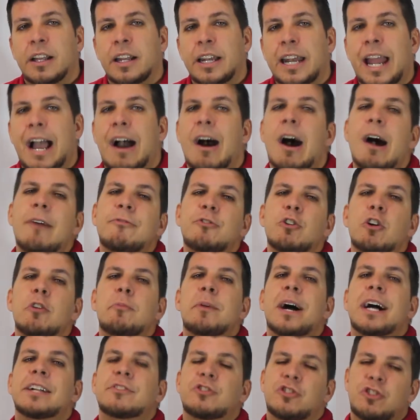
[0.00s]
Now, after
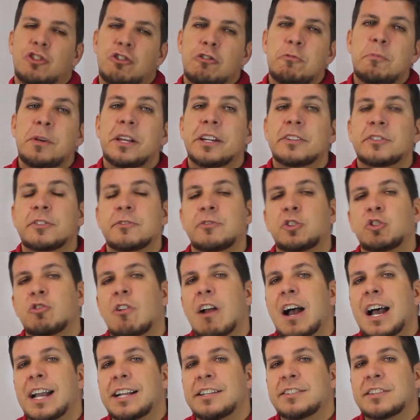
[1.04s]
about 2 minutes of
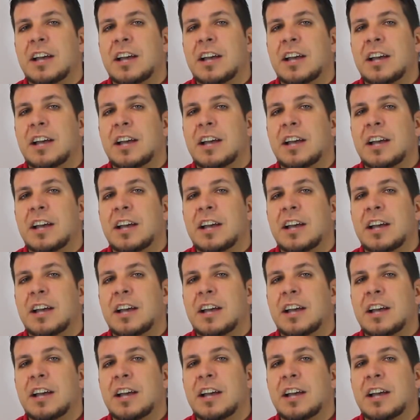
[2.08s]
drying